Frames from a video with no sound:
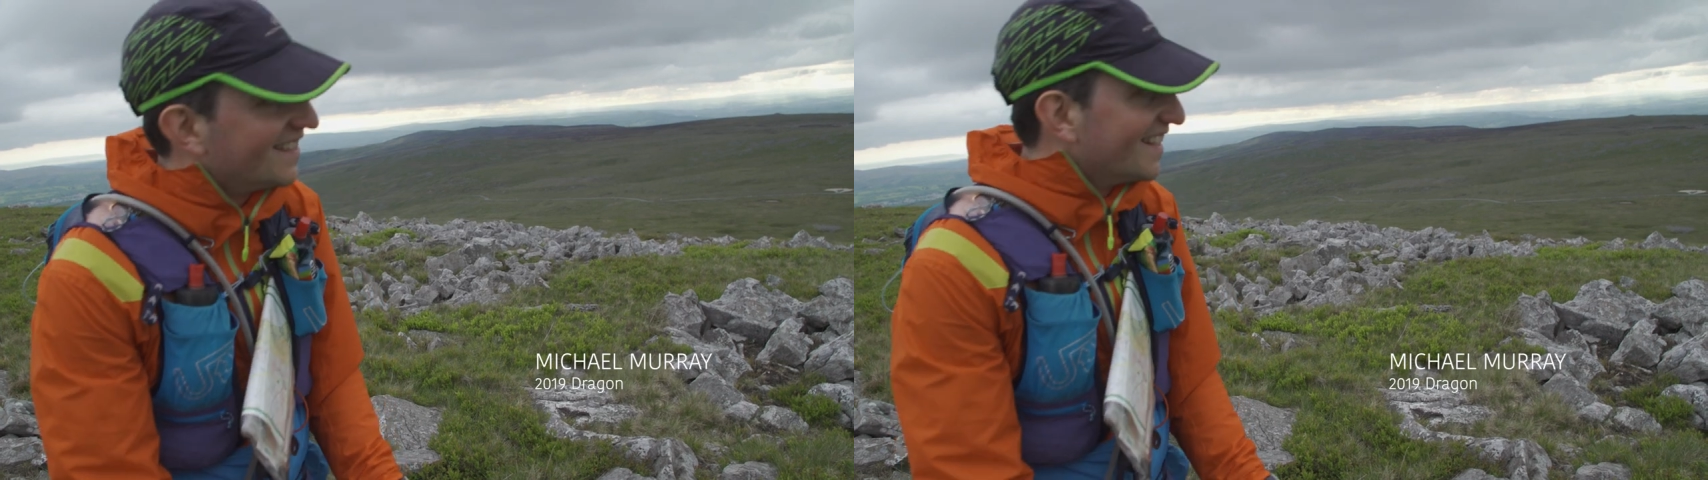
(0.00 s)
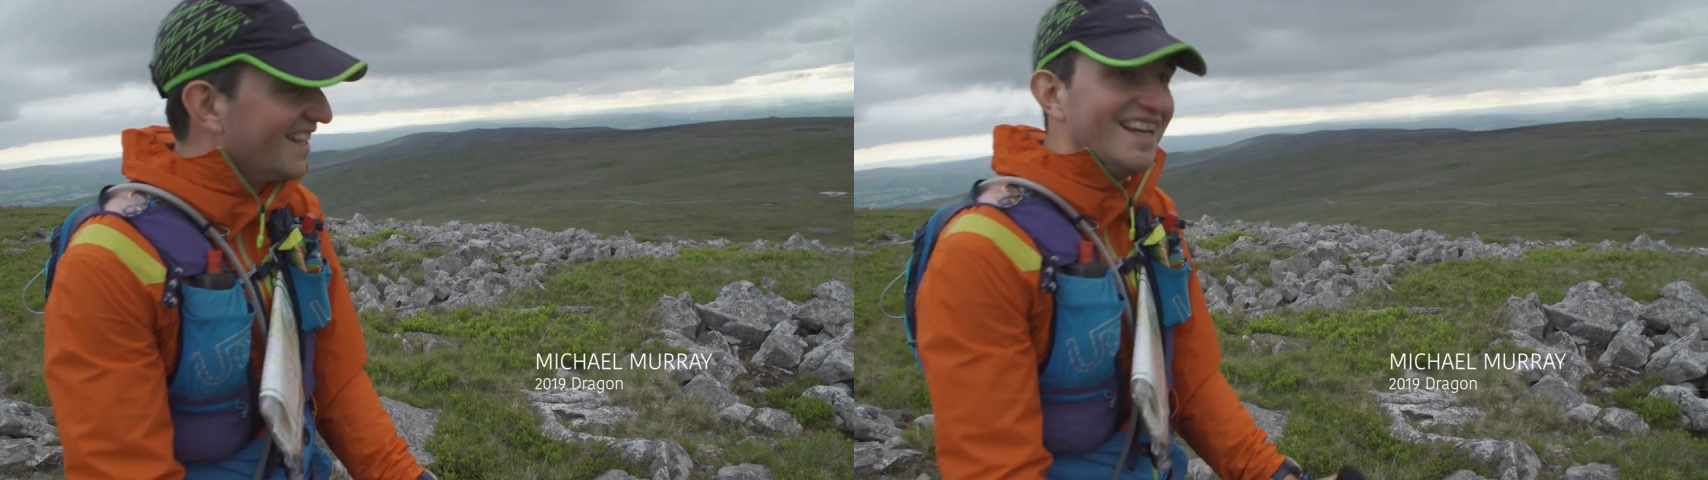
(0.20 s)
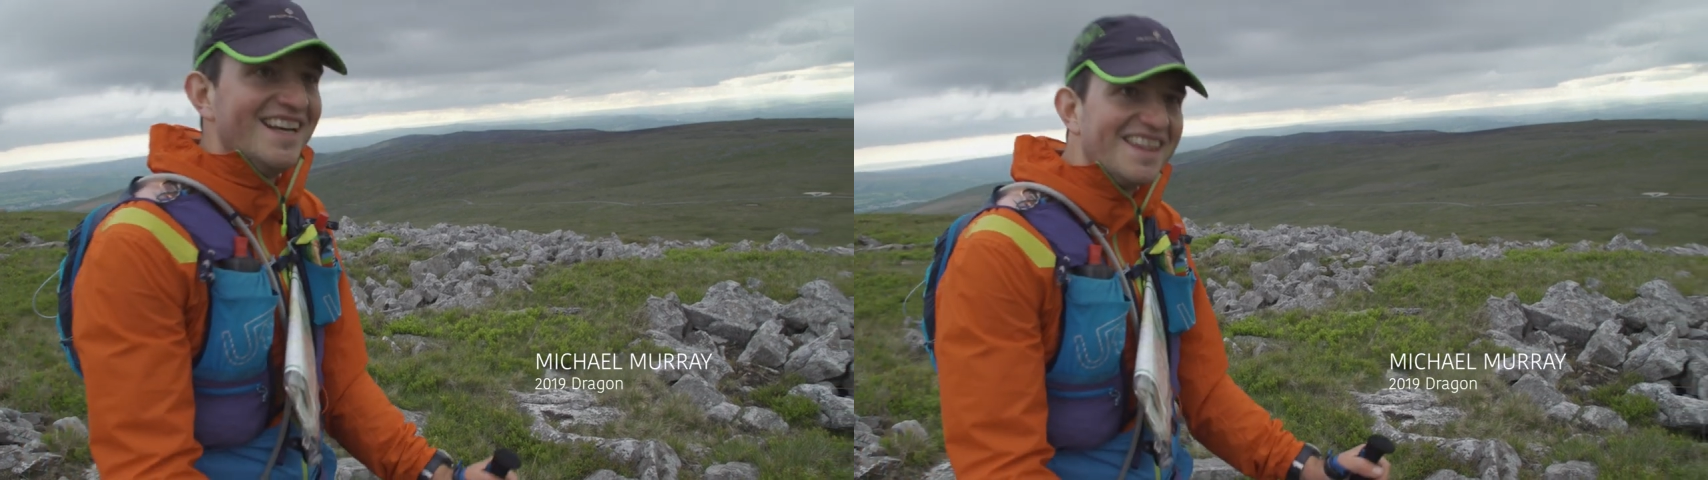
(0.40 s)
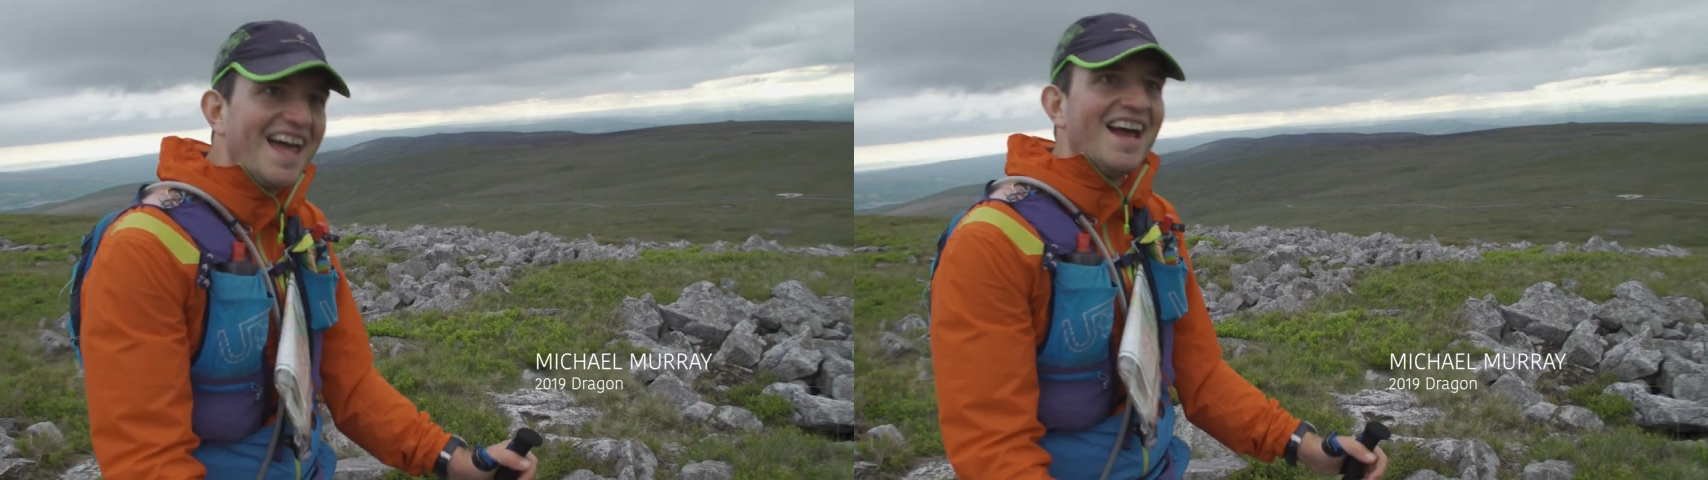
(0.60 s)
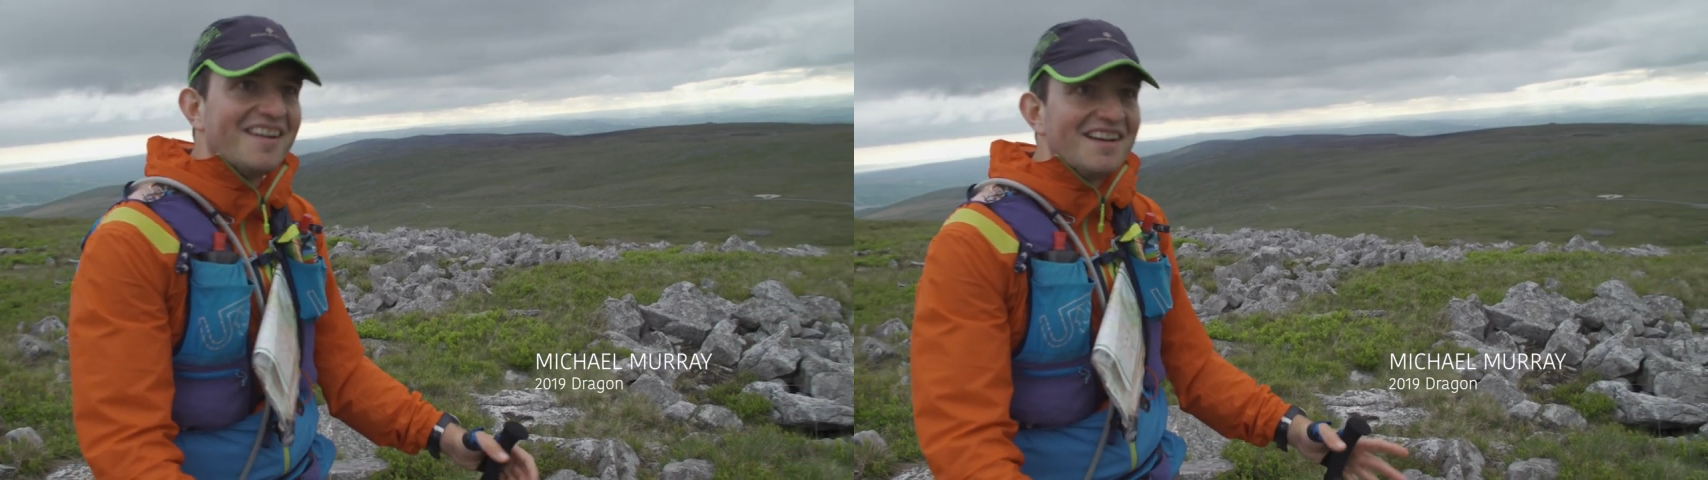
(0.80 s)
think you're nearly
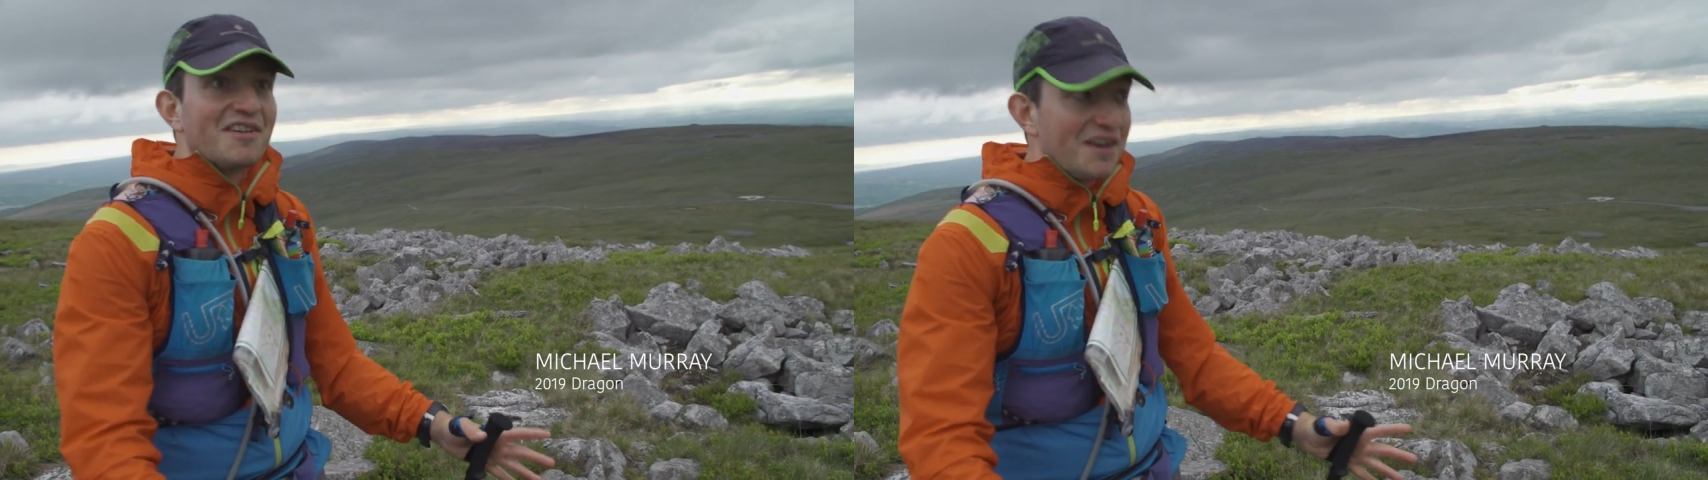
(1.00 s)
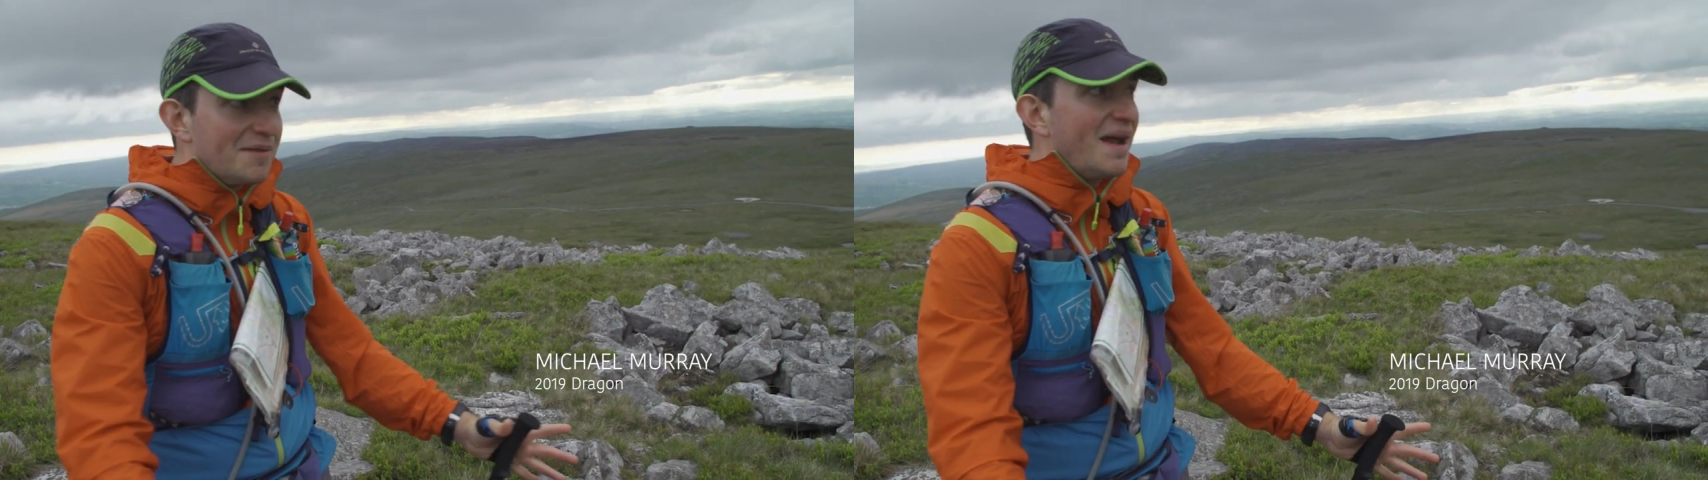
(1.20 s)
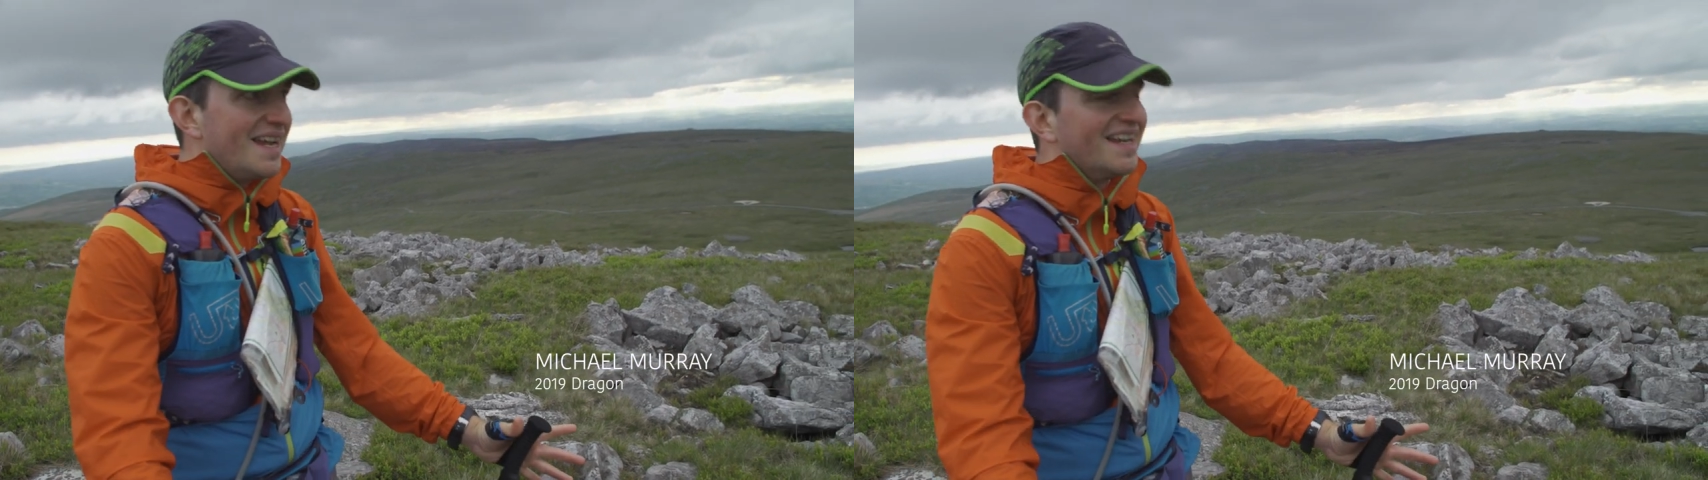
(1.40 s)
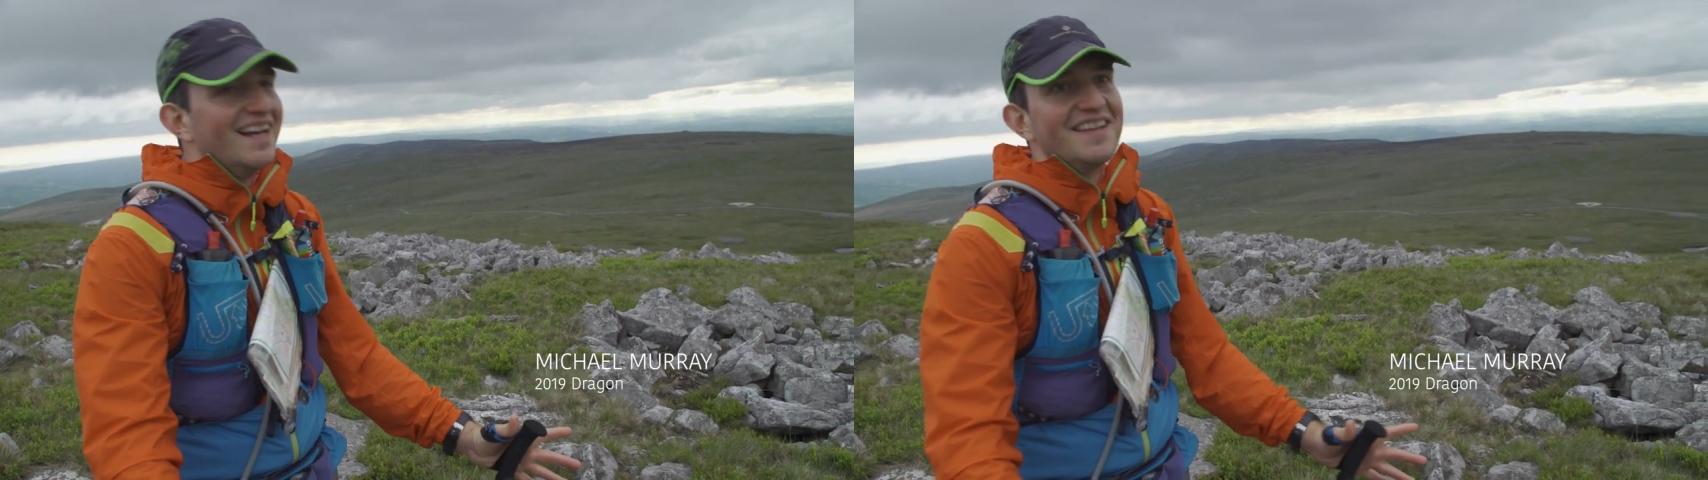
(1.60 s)
there and I'm going to make it,